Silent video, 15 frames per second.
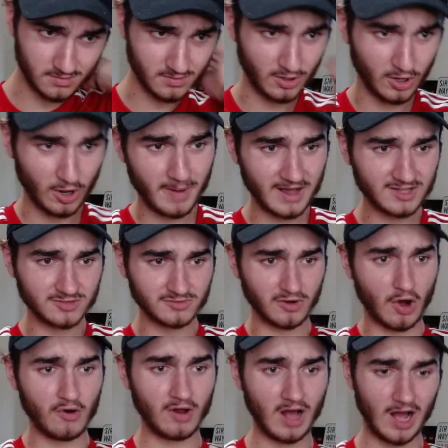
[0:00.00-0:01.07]
Go back into
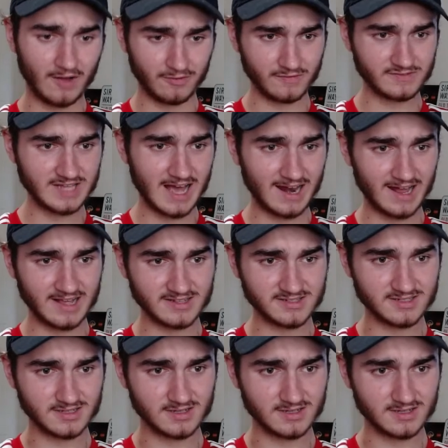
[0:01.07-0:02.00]
our own half with Telles.